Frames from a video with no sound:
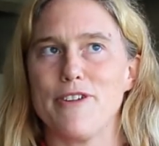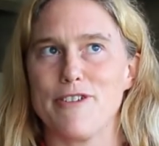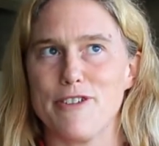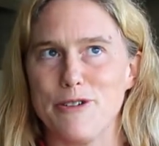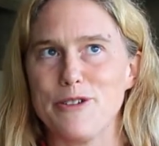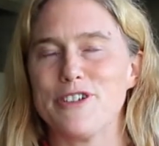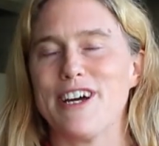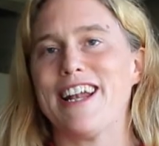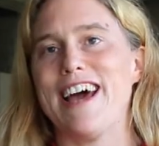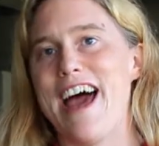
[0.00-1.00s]

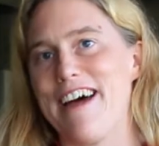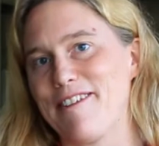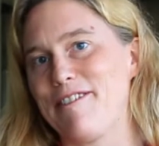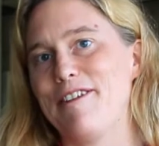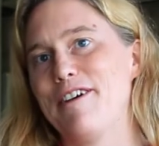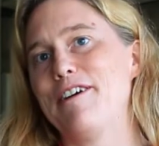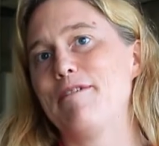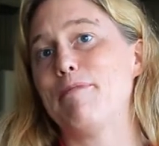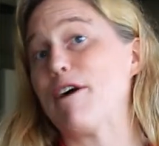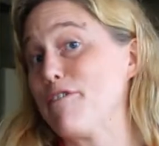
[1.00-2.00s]
social and
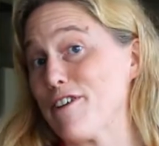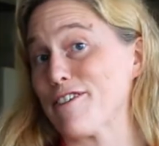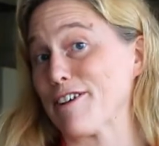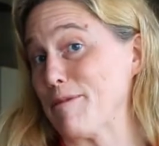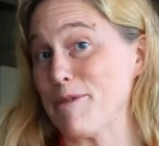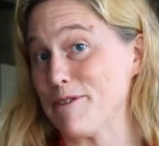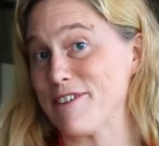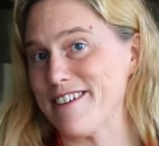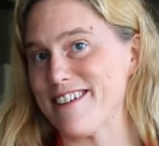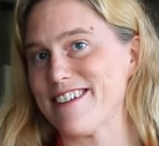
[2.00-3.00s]
biophysical
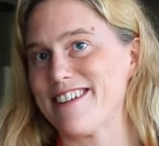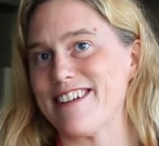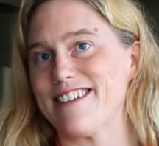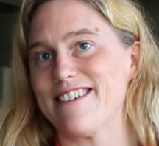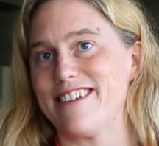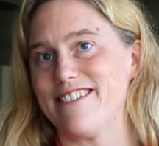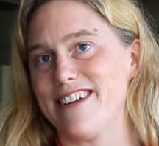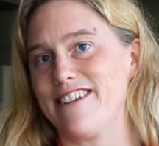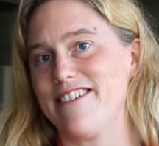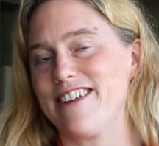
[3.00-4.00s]
processes in, in
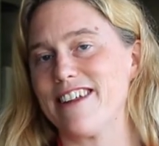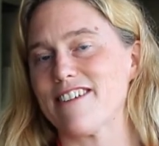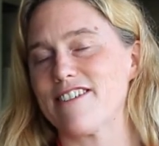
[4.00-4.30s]
generating